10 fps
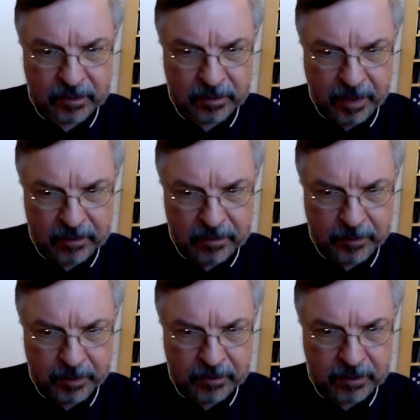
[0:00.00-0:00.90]
in a healthy
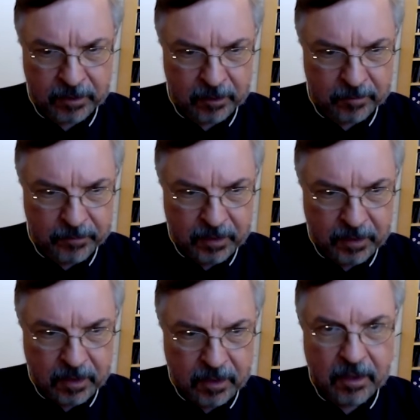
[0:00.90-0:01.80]
peritoneum.
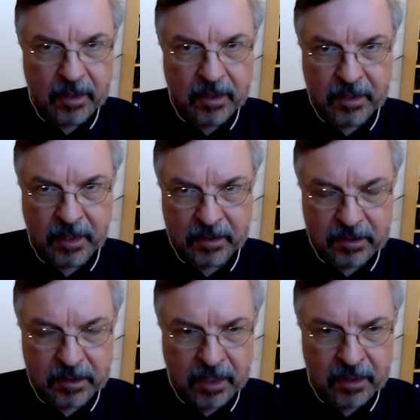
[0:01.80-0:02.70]

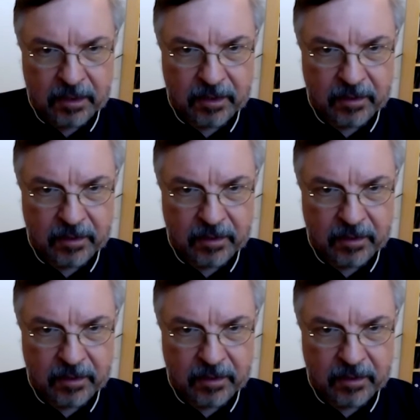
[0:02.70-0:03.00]
Next slide.